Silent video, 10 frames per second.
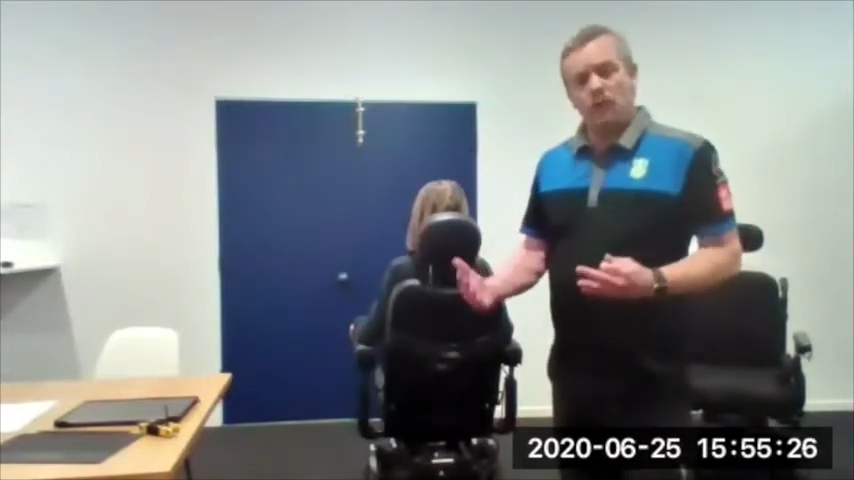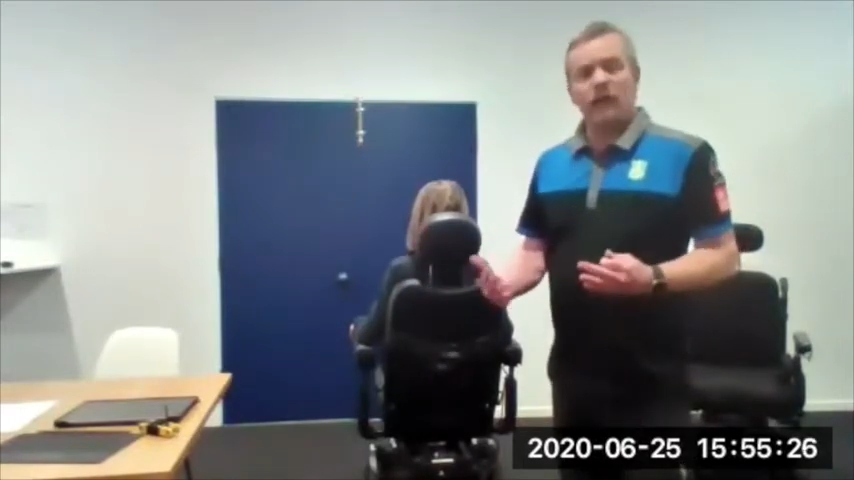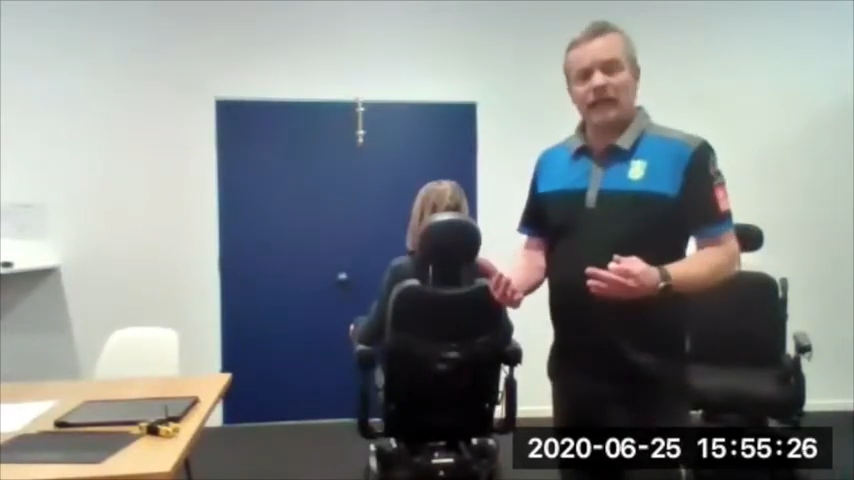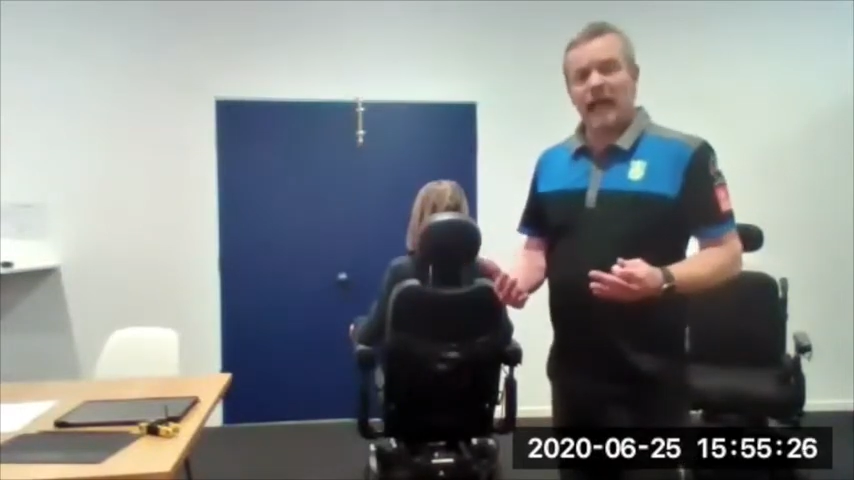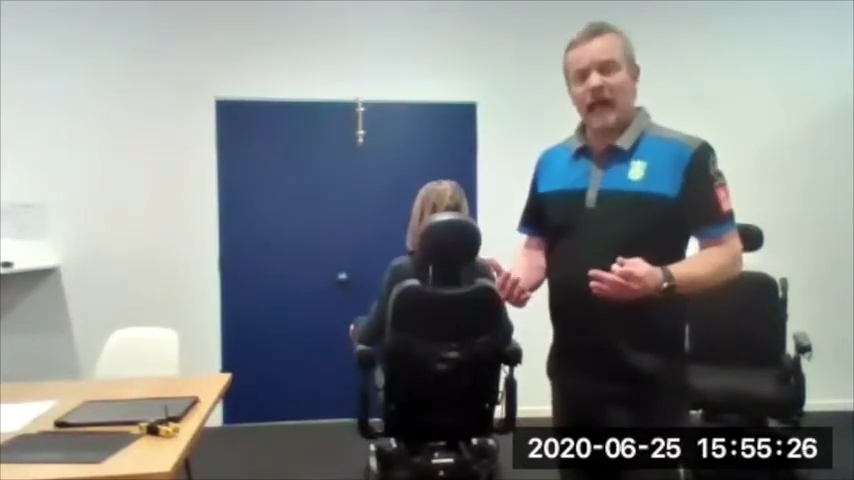
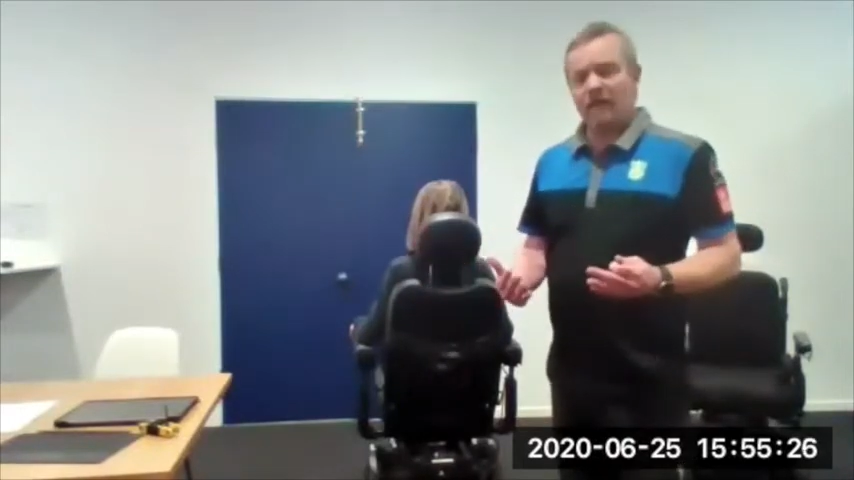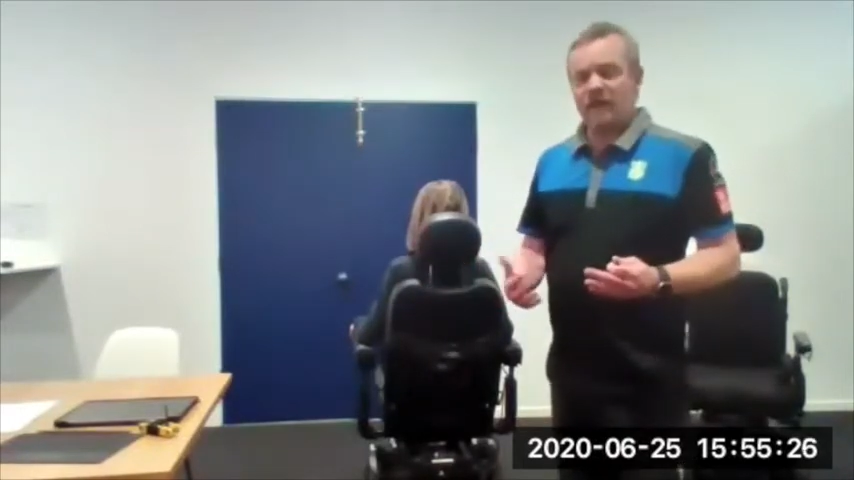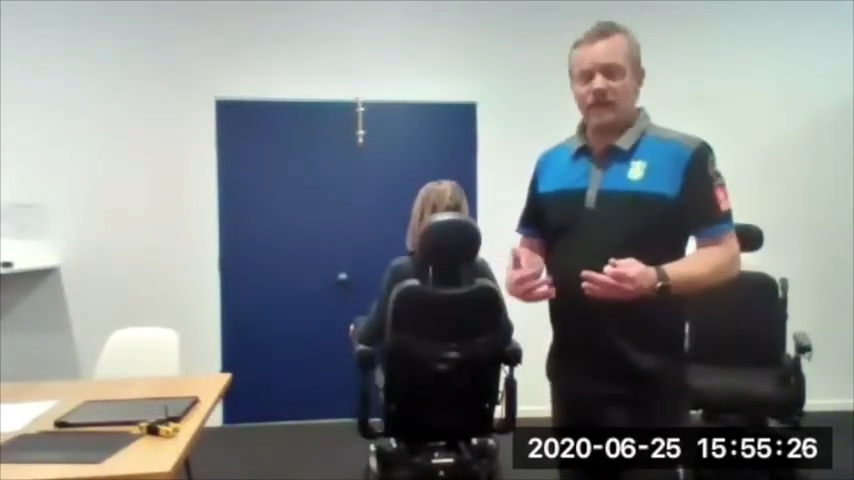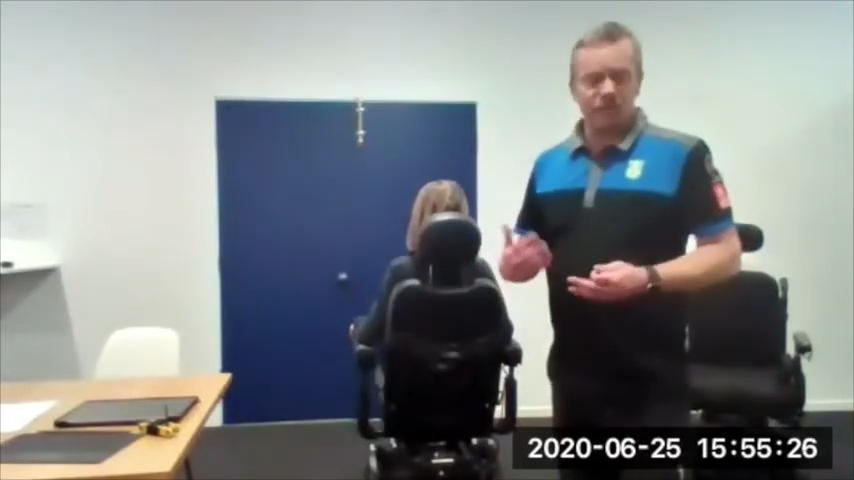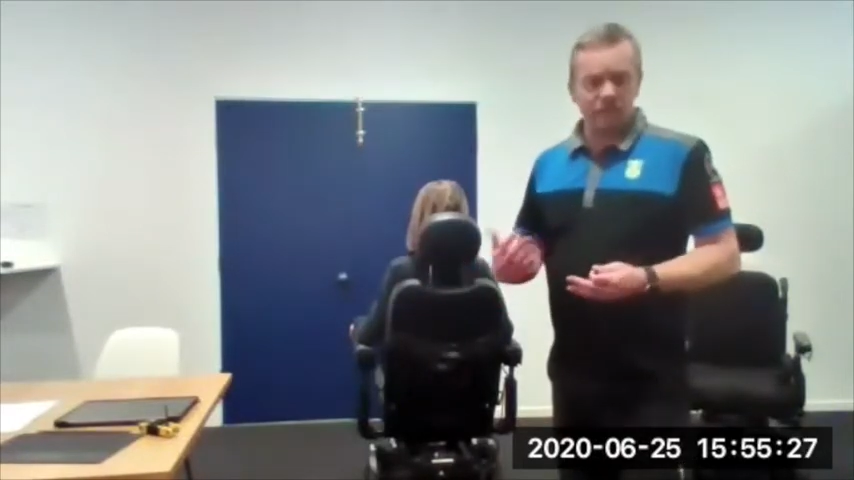really have
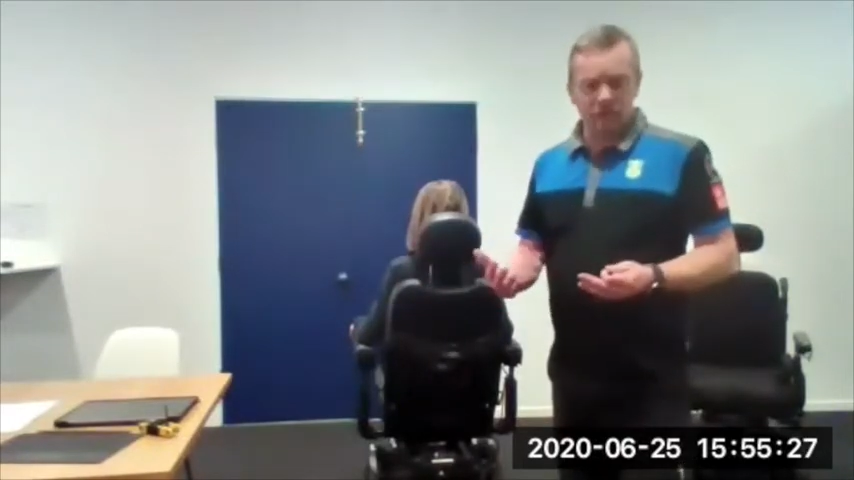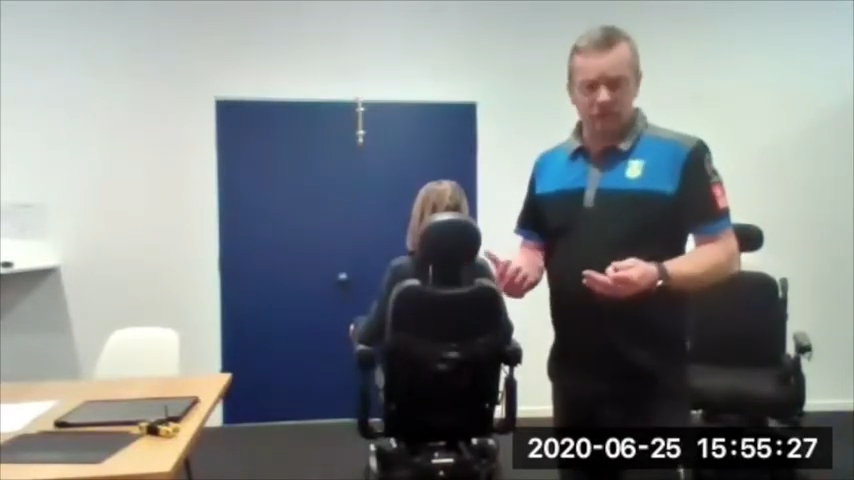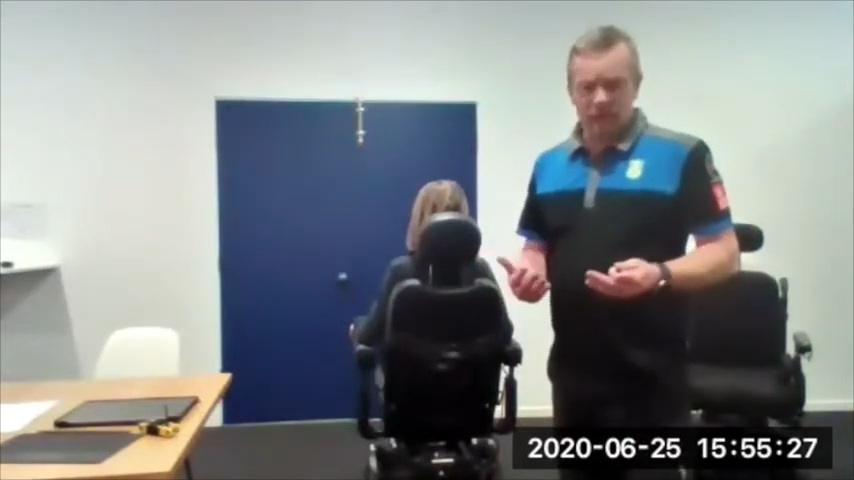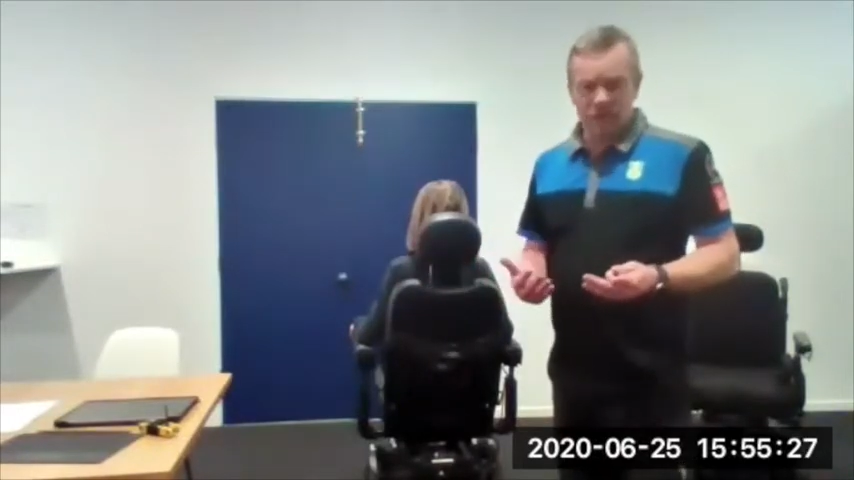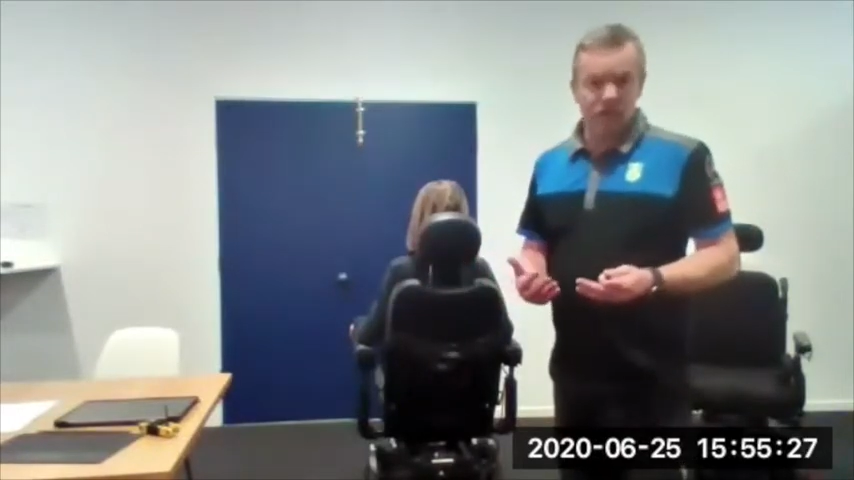any
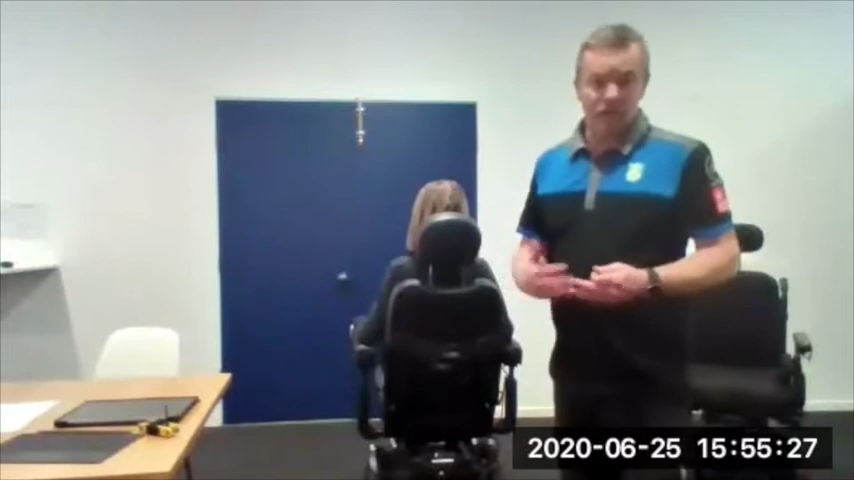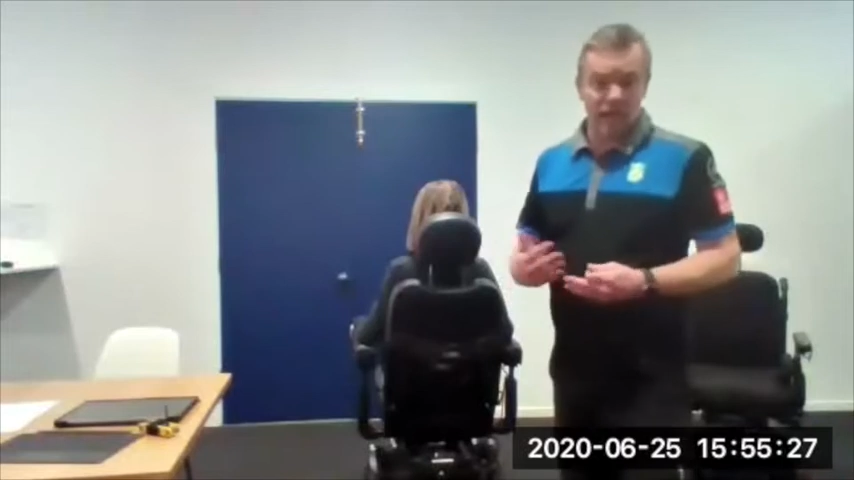variation to